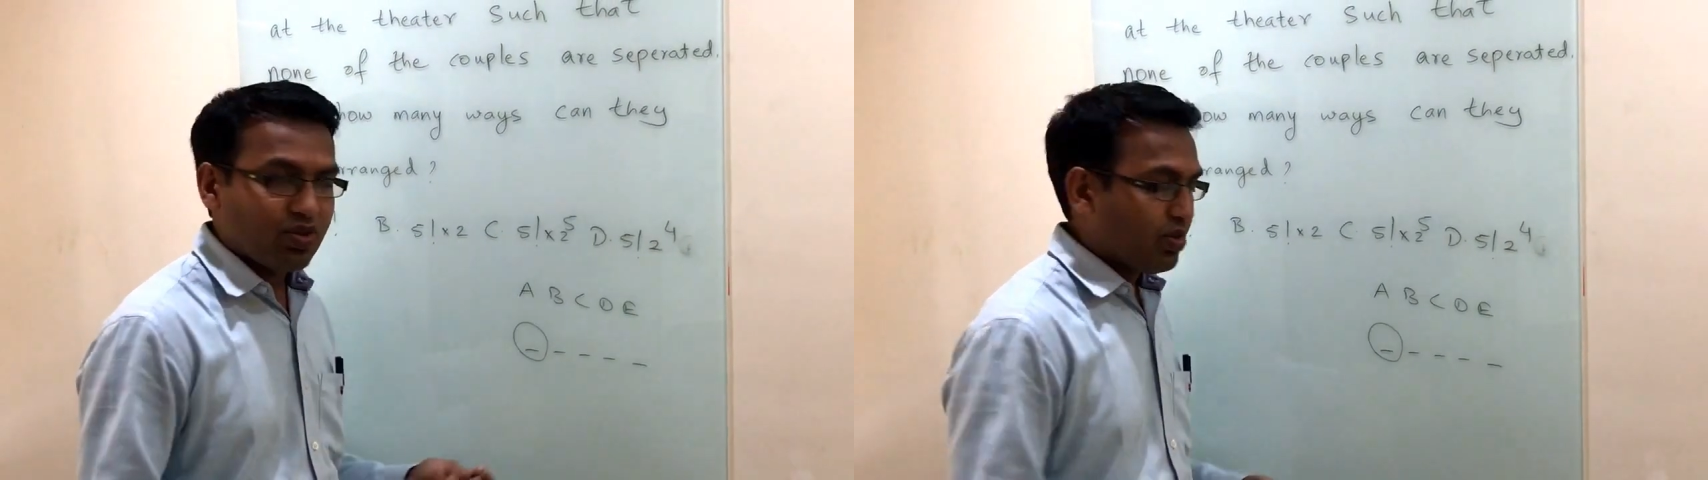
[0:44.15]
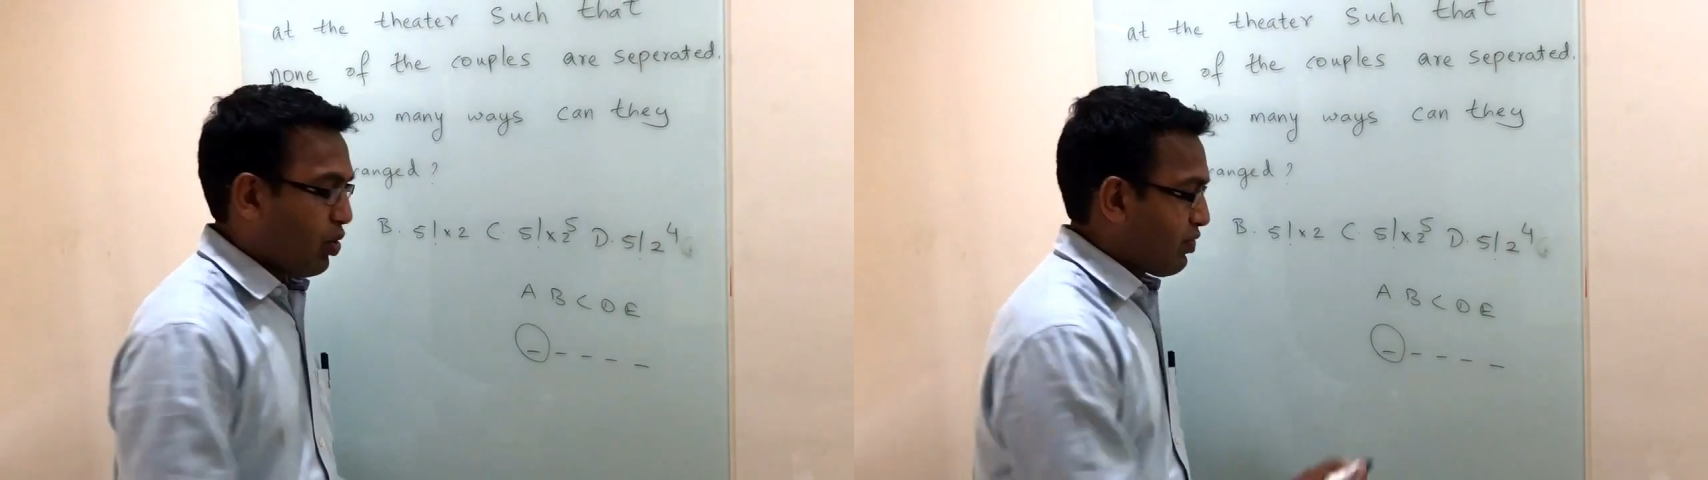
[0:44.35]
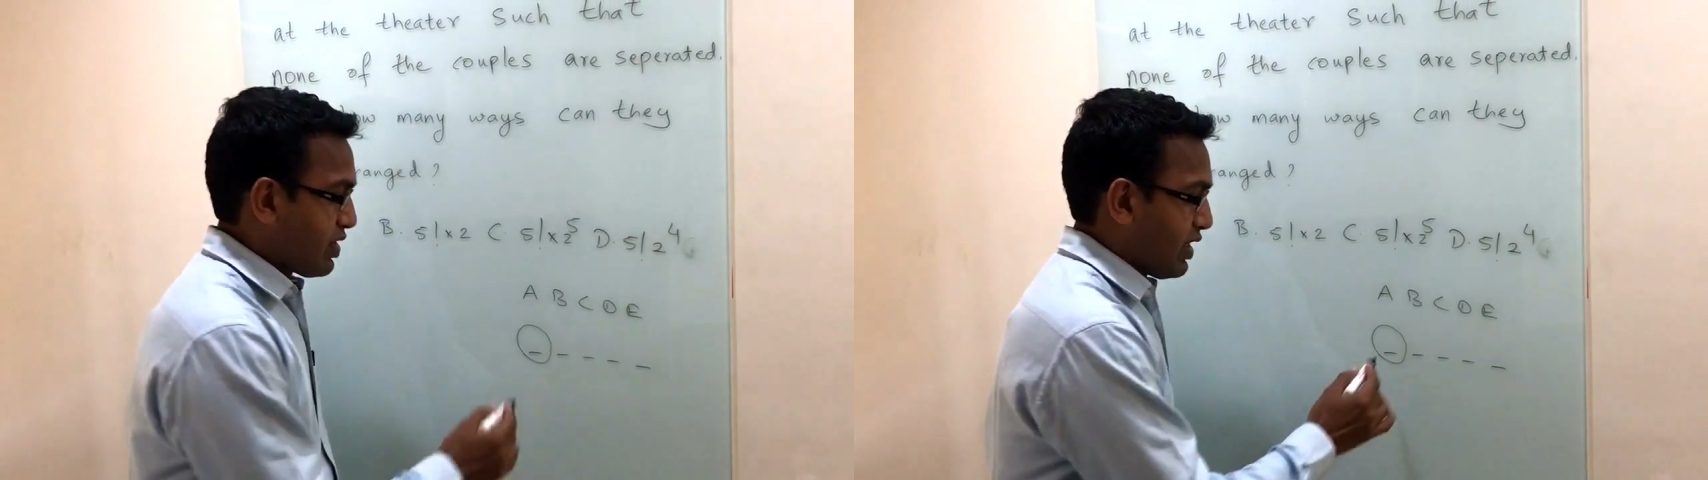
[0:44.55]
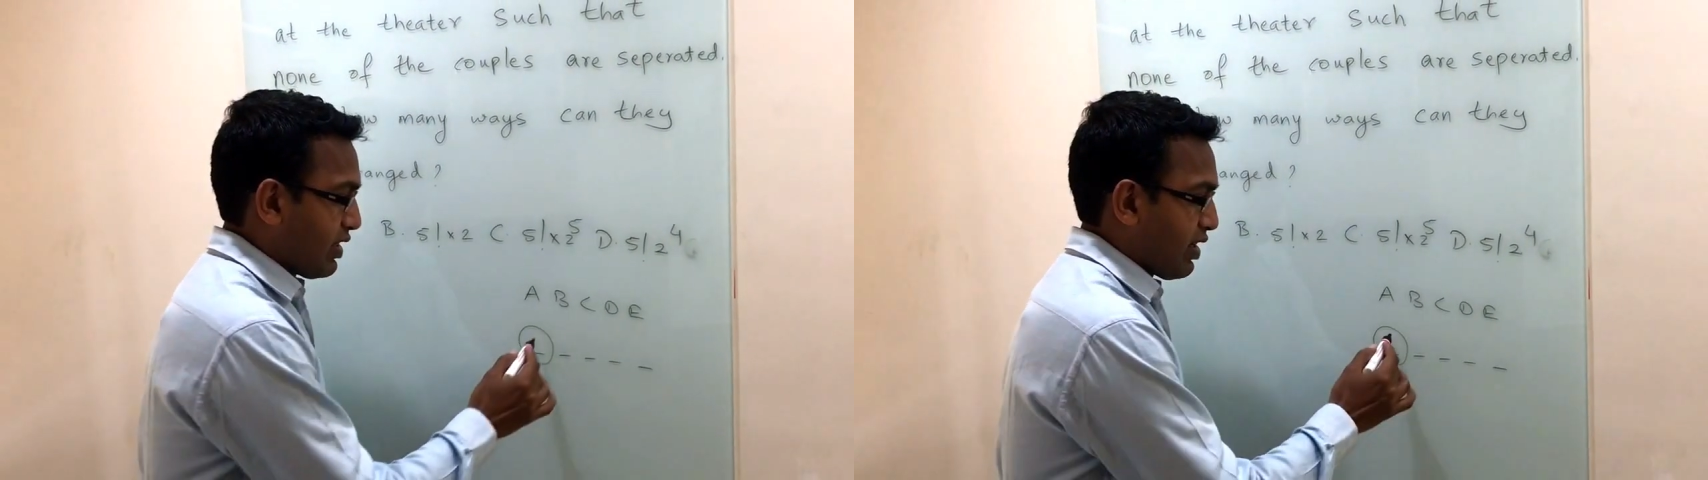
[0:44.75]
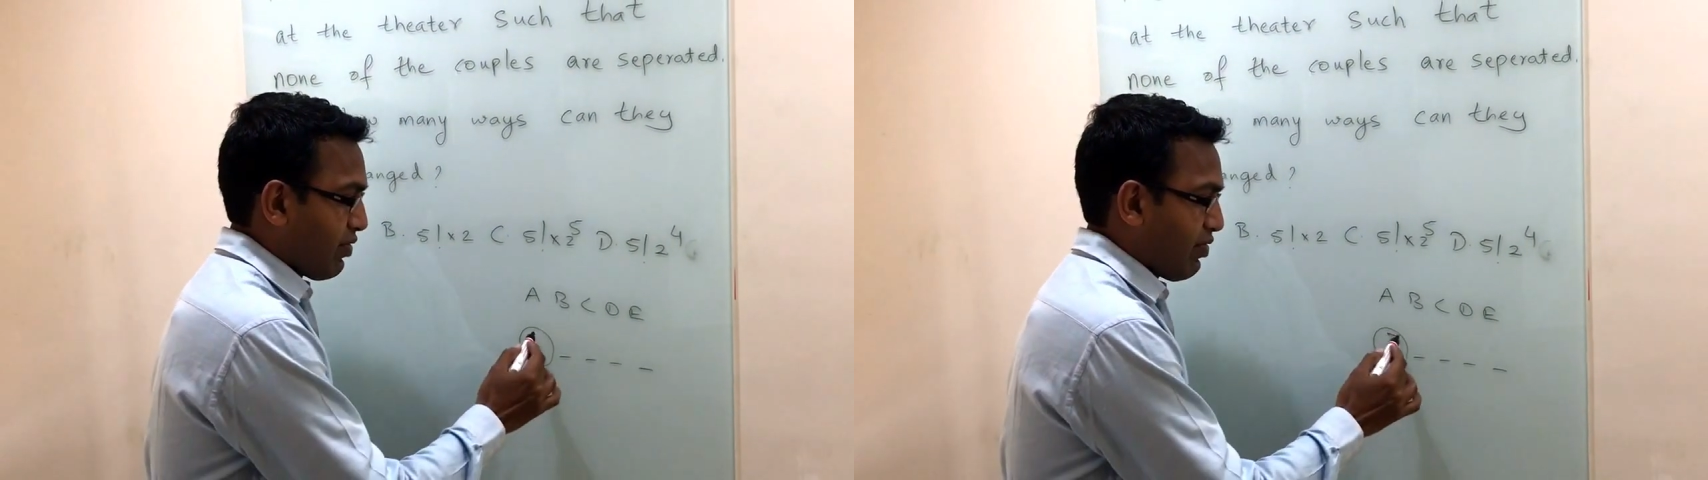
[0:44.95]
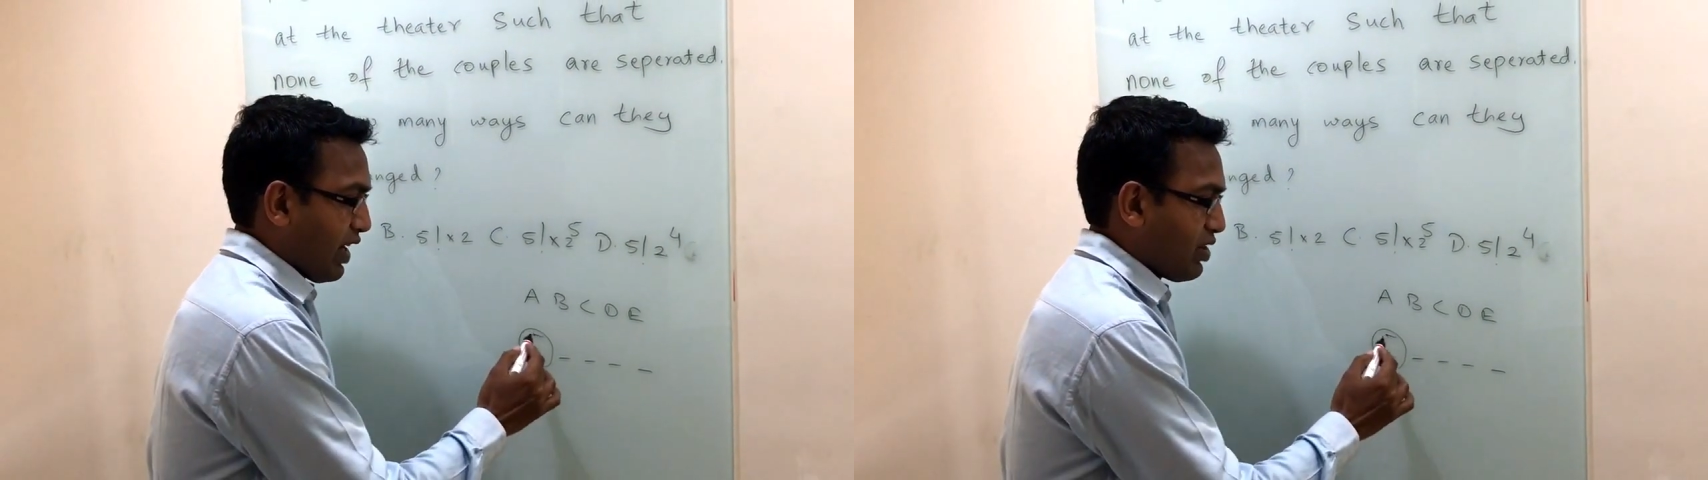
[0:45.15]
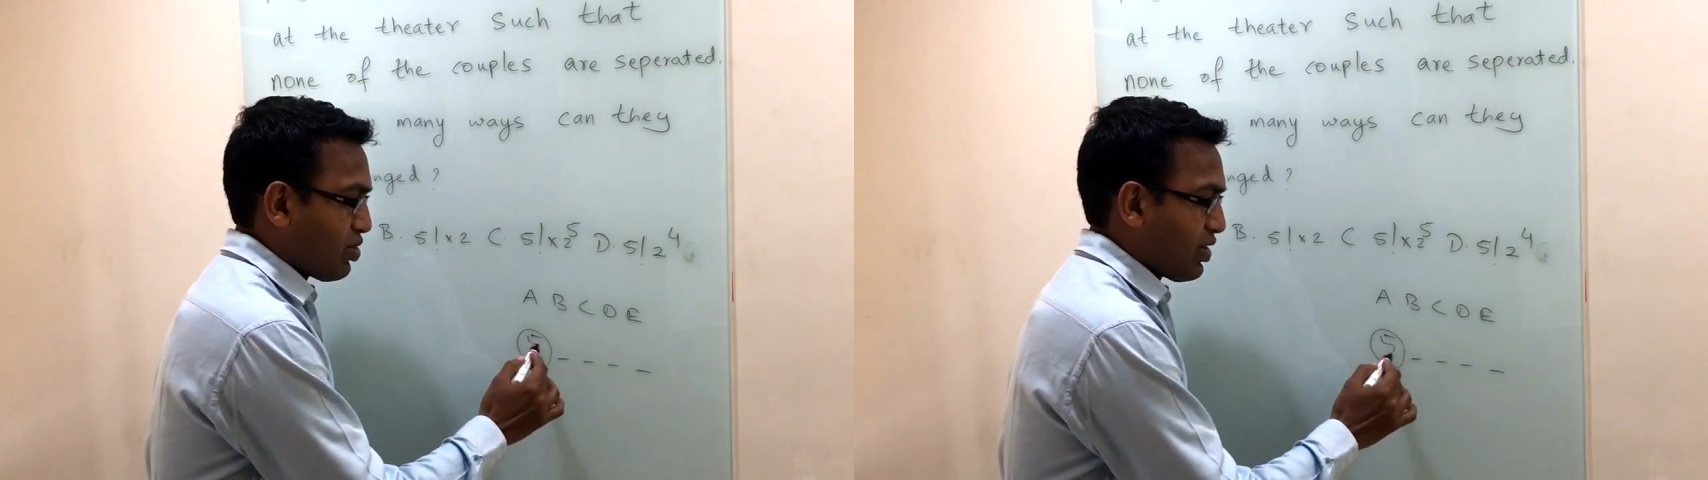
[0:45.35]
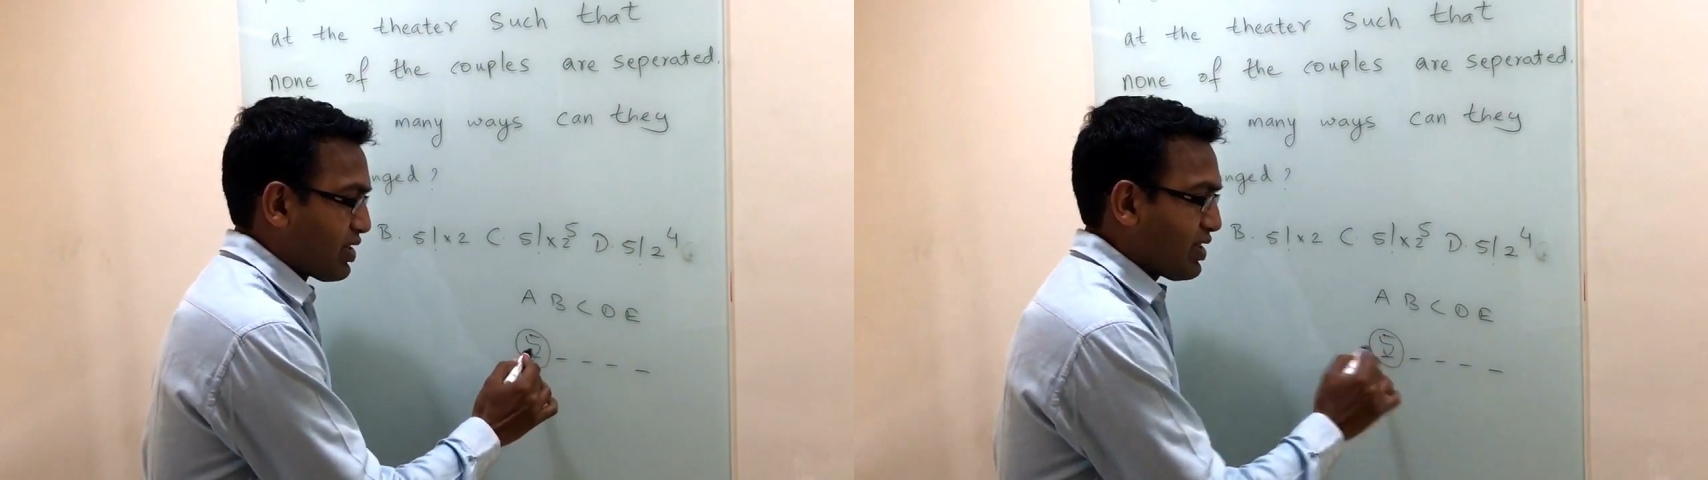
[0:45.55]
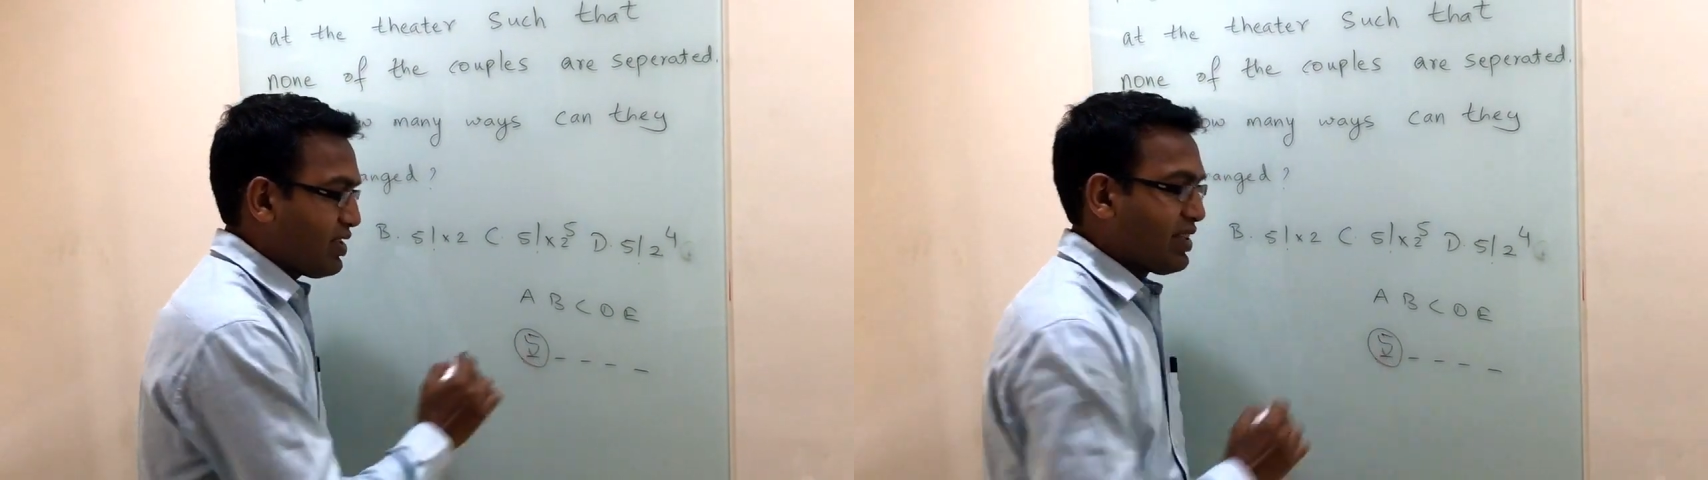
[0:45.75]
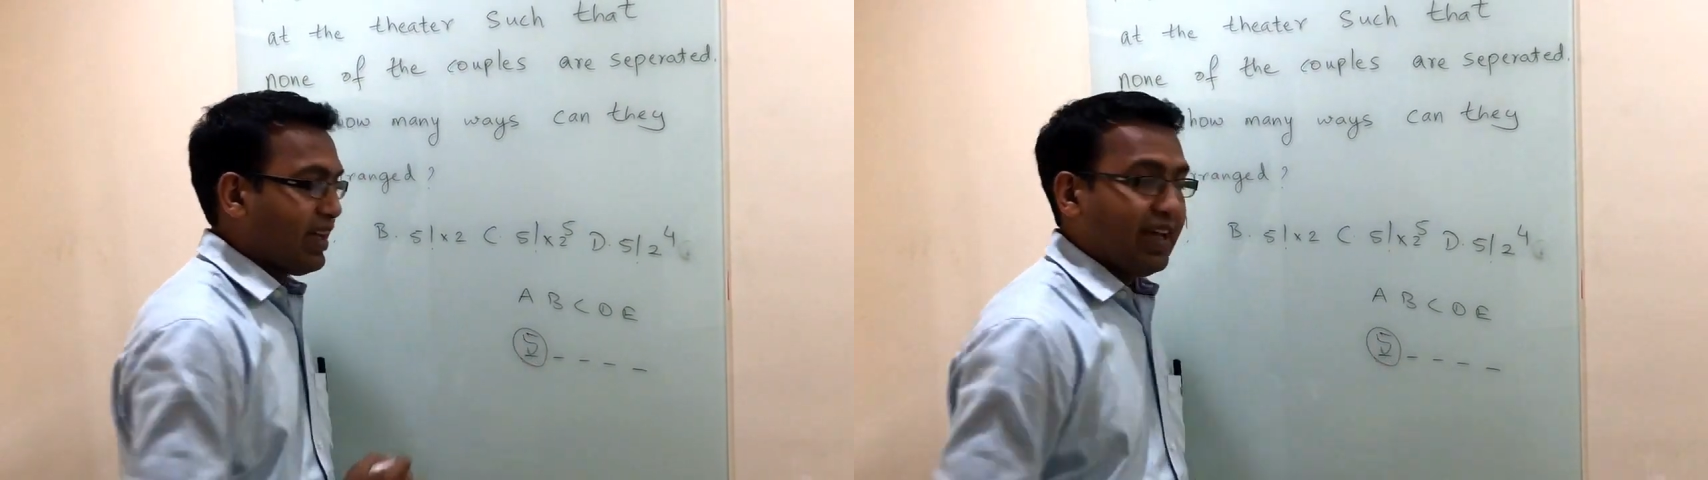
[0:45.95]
so obviously there are 5 choices.